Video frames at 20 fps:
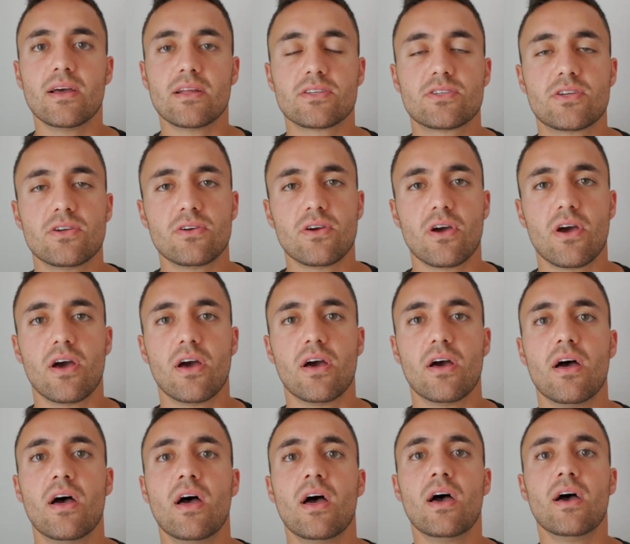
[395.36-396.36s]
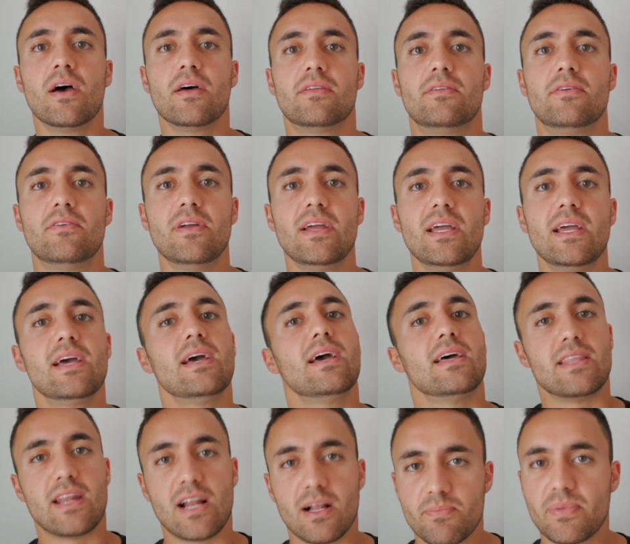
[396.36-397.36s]
2, 3,
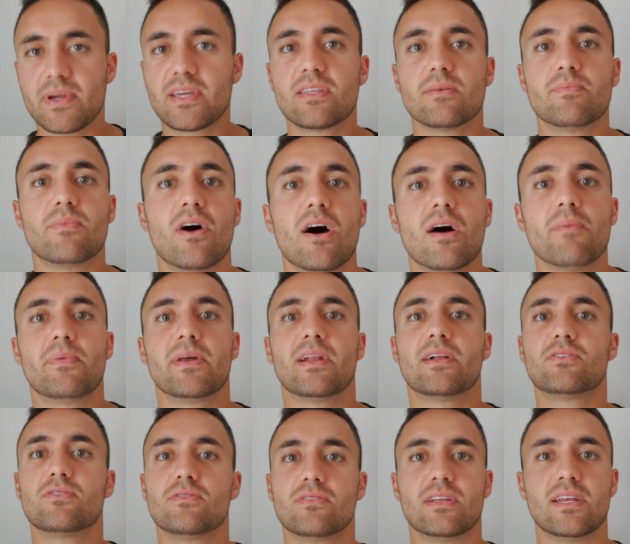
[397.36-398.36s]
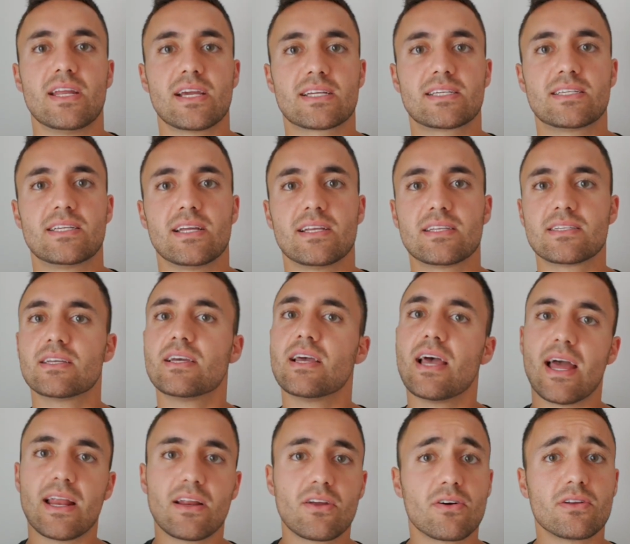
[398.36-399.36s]
then I'll pick the bar up and I'll do the next set
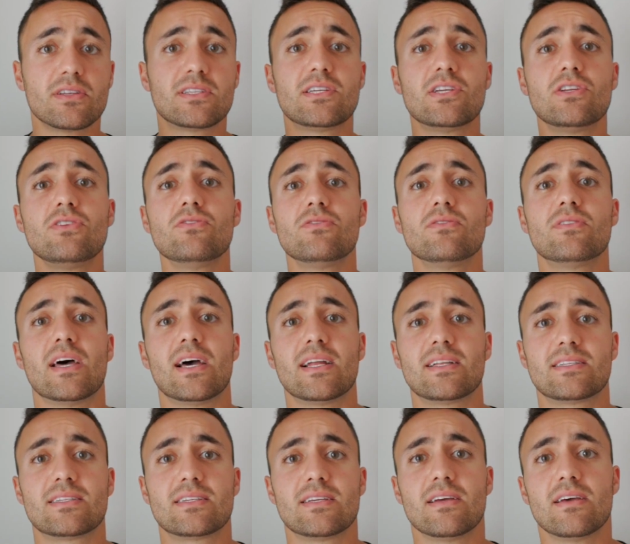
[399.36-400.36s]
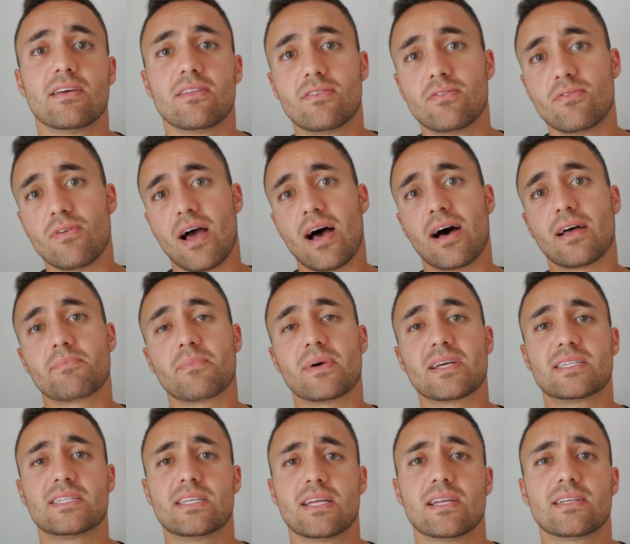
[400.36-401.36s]
and continue that throughout my
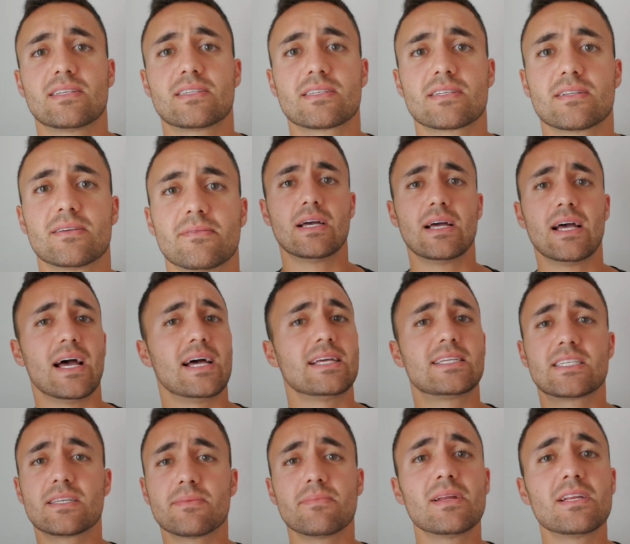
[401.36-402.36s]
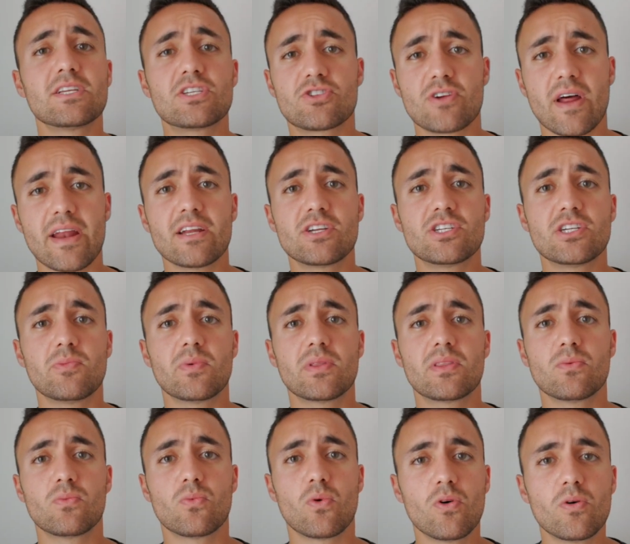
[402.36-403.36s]
sets. A similar strategy with
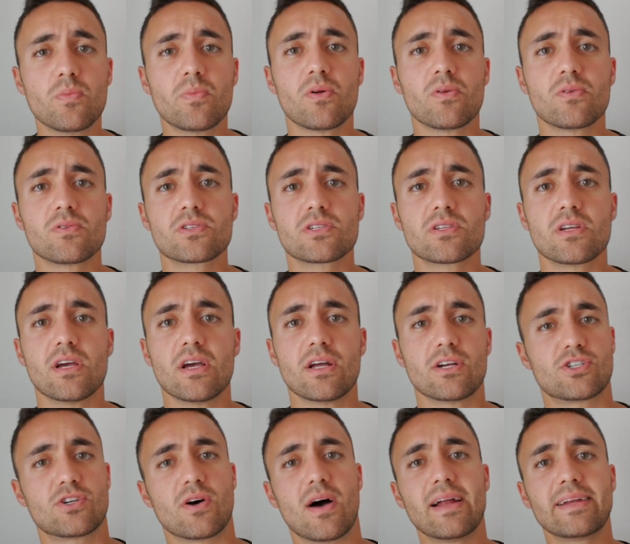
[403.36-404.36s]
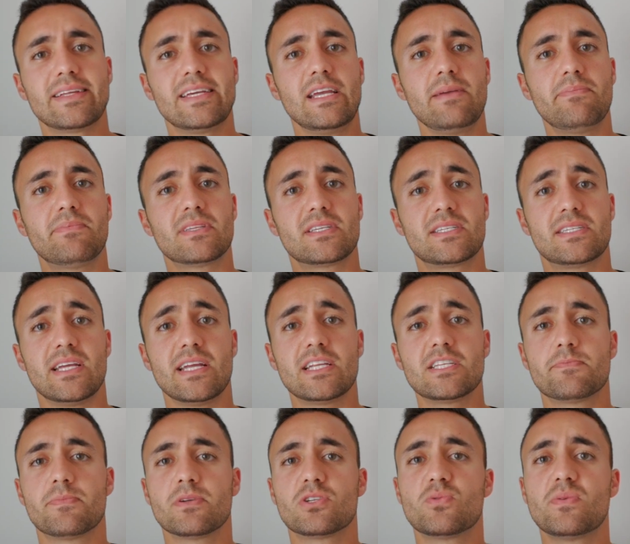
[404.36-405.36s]
the wall balls. Try and keep the
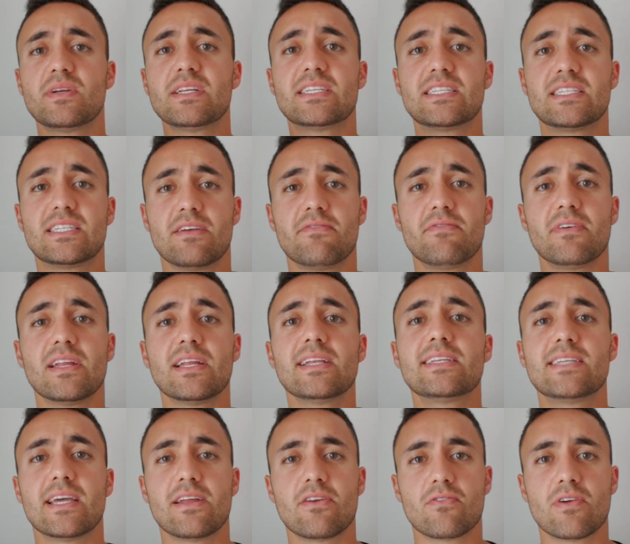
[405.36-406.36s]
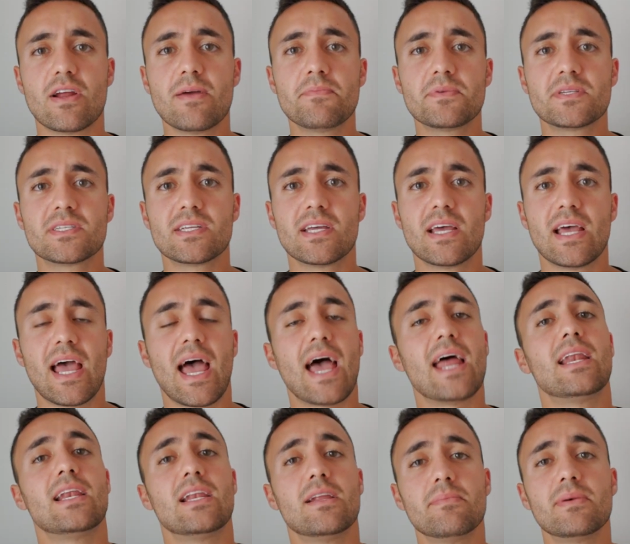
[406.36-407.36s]
sets between 7 and 10 reps
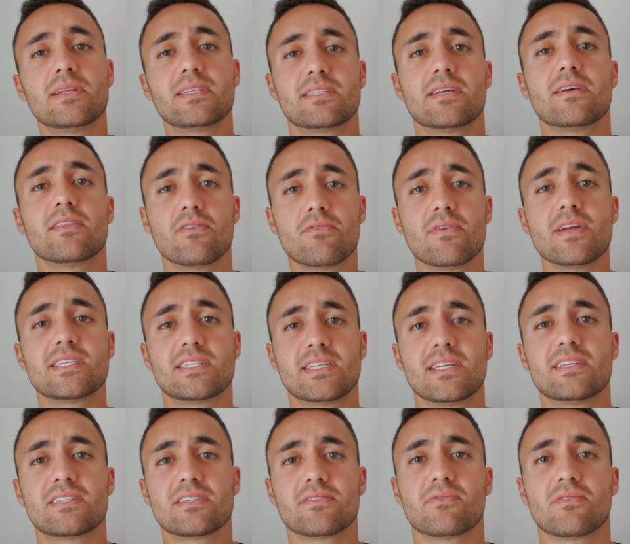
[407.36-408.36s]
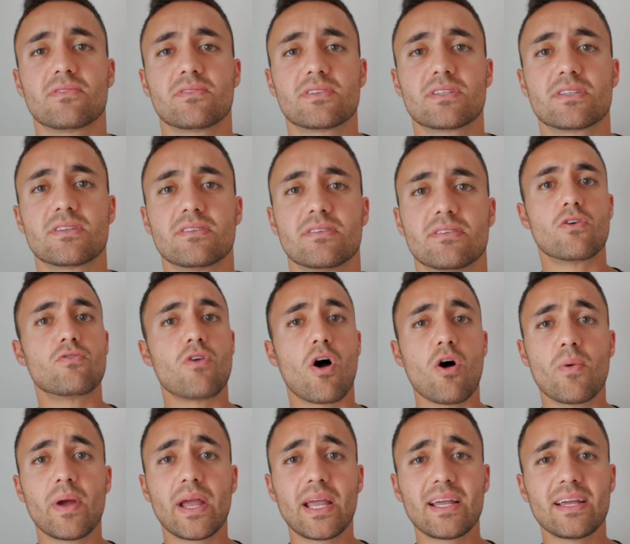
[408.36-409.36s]
and limit the rest intervals.
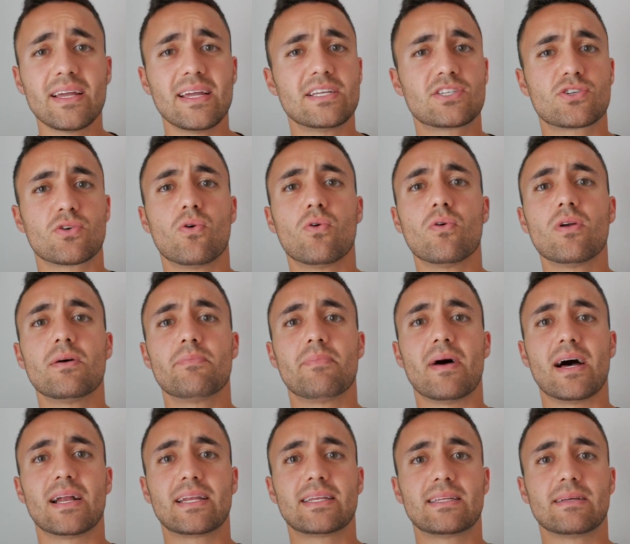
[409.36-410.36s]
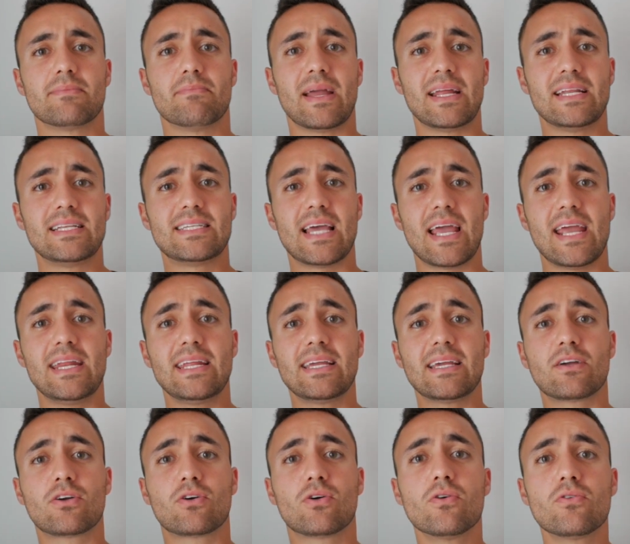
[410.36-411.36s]
Rowing is all about maintaining
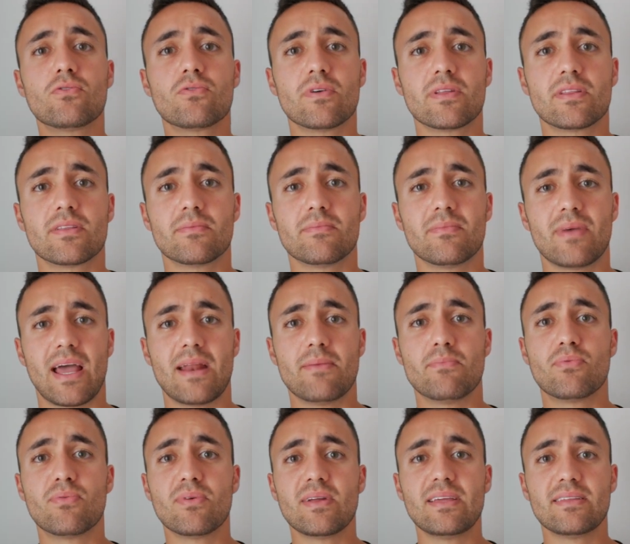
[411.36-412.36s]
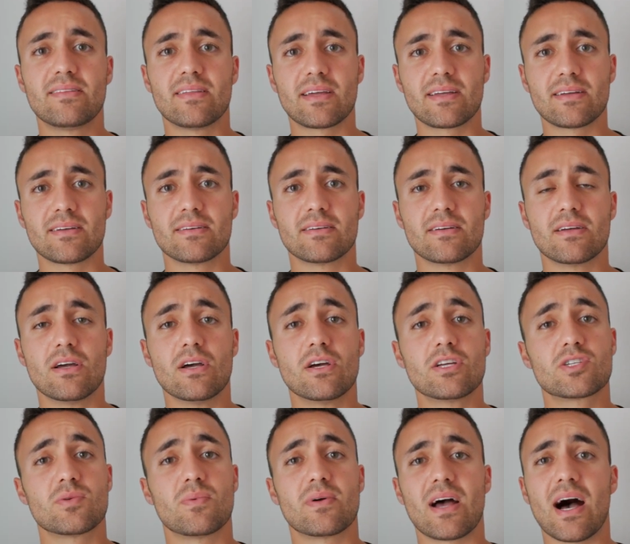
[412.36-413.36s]
a good rhythm and breathing.
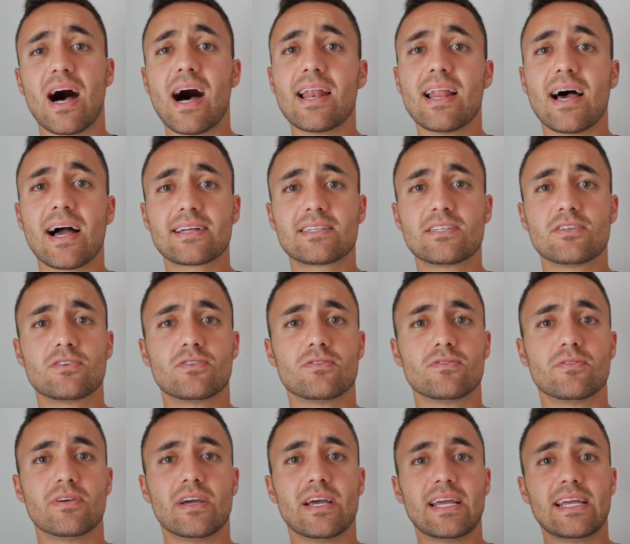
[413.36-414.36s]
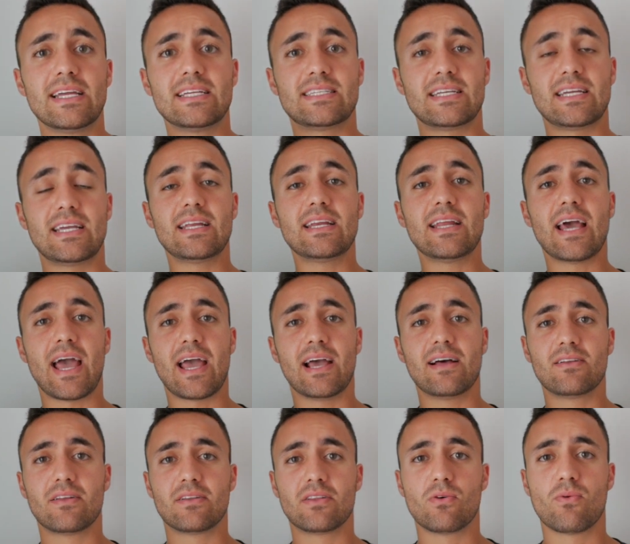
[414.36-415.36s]
So what I like to do is
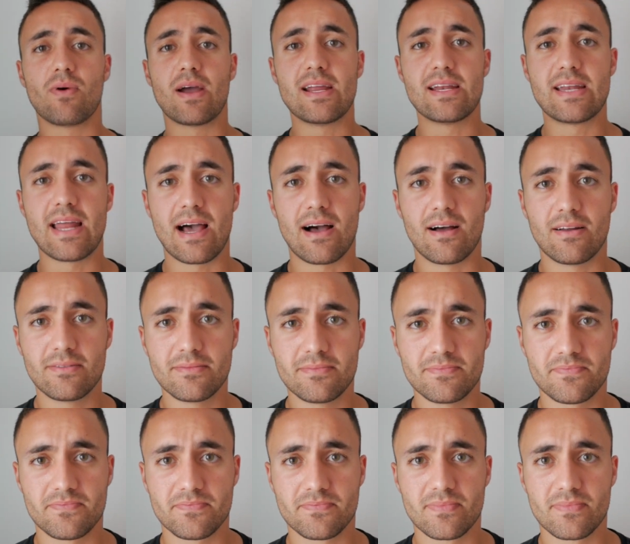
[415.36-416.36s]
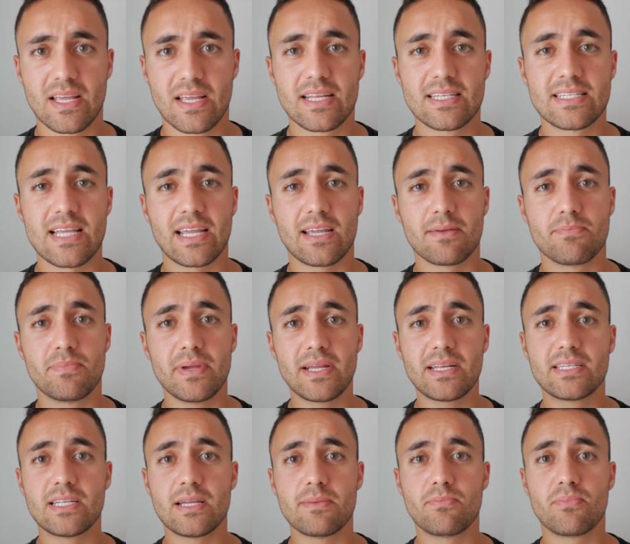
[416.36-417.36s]
inhale on the way down, take a
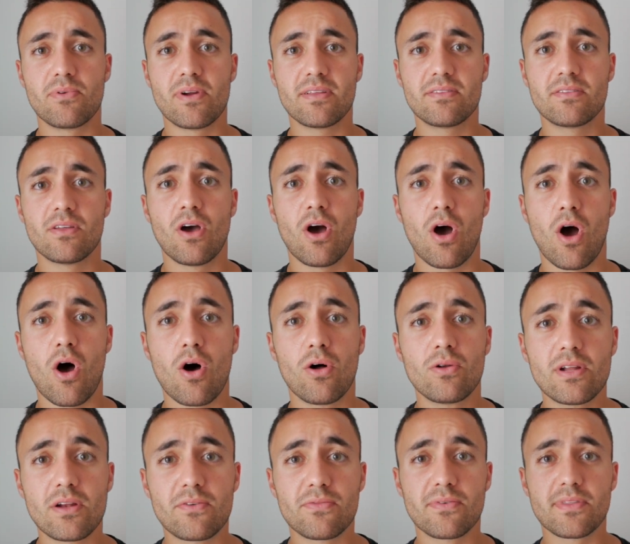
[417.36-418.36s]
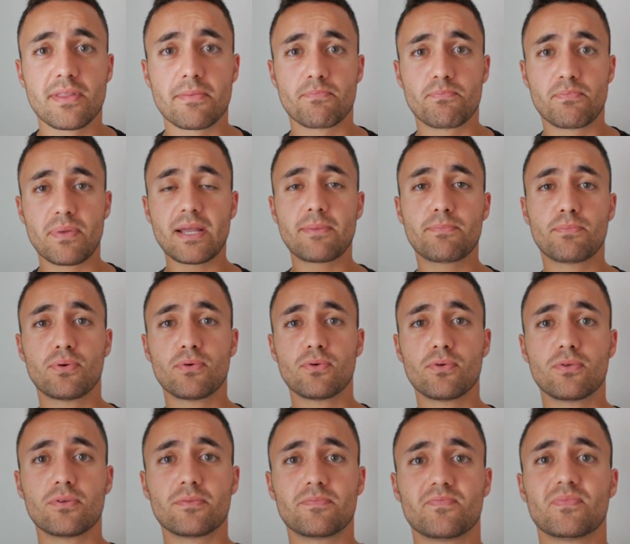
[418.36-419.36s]
big deep breath, hold it for the big
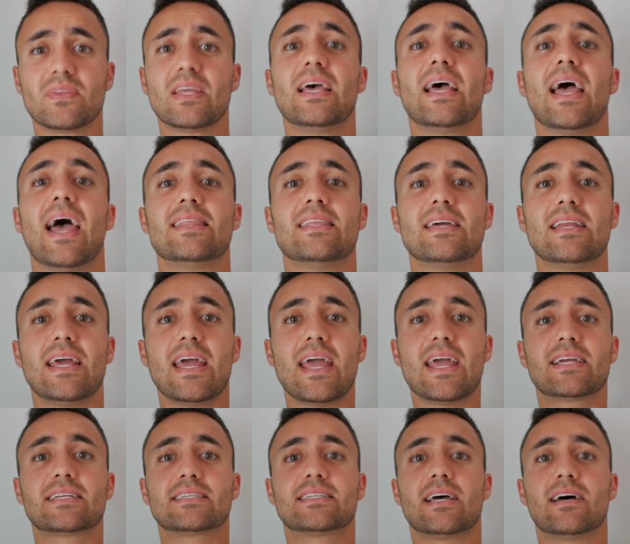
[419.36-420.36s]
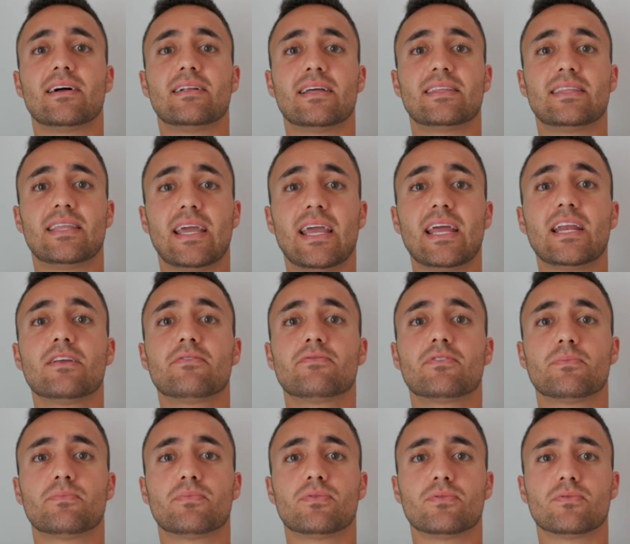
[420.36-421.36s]
pull, and then exhale at the end of
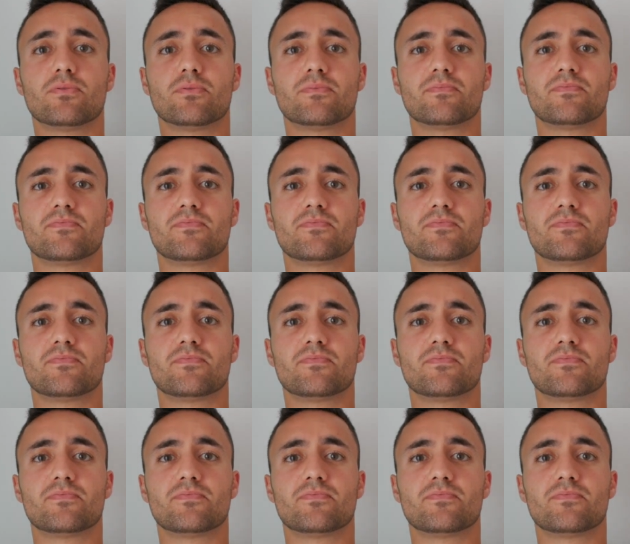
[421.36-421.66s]
the pull.